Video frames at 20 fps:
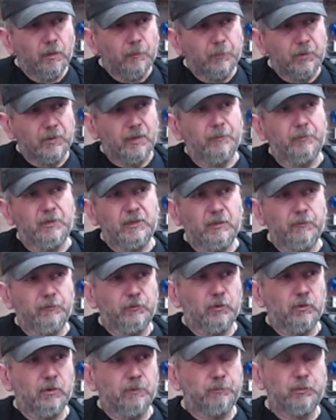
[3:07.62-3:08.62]
But let me give
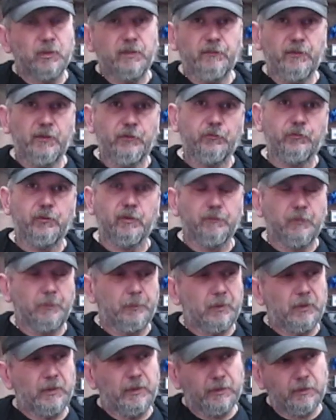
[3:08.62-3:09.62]
you a brief history of the
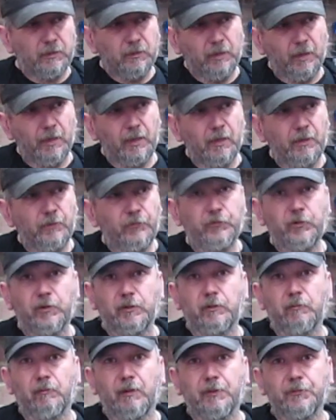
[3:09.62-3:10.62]
bike and show
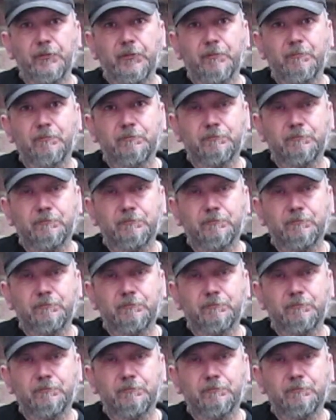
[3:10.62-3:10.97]
you around.